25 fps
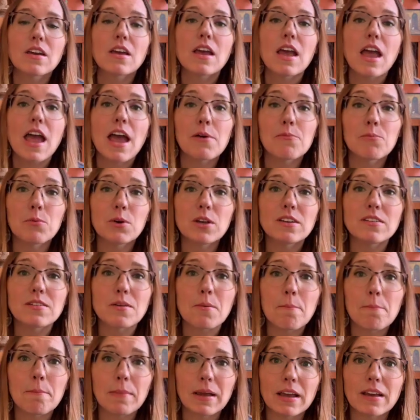And we
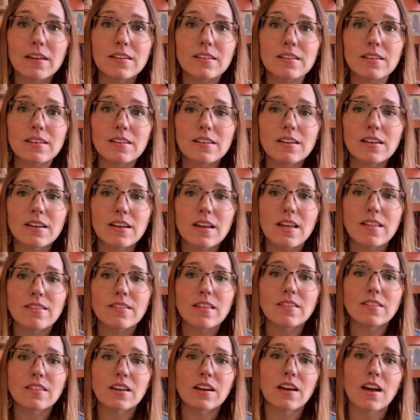demanded
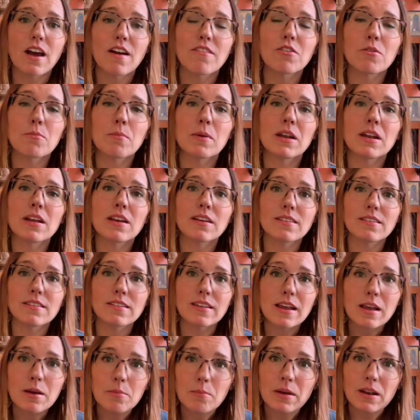that the government
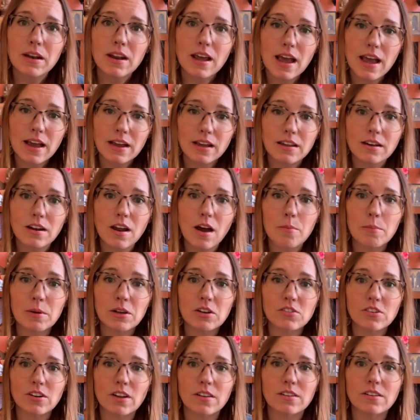examine economic
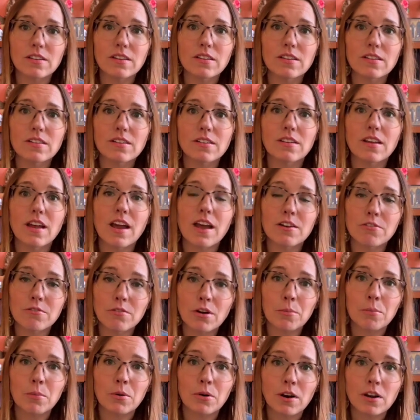justice and
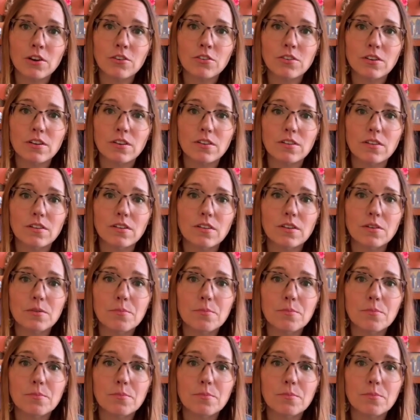reparations.